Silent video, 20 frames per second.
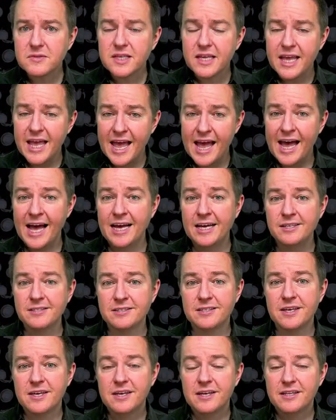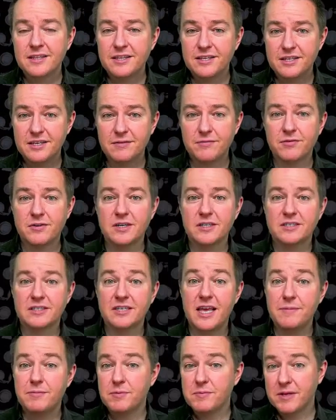as the different
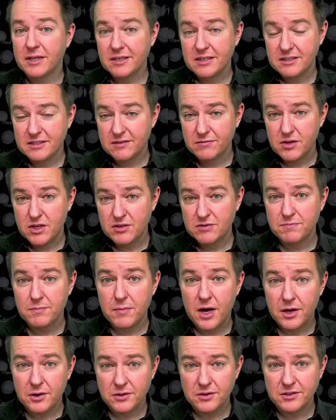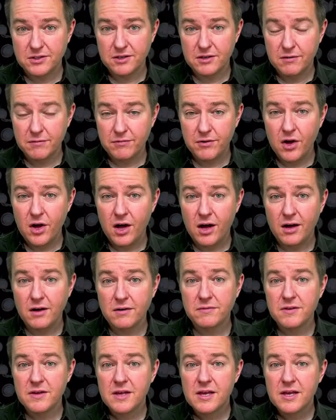capabilities of these models evolve.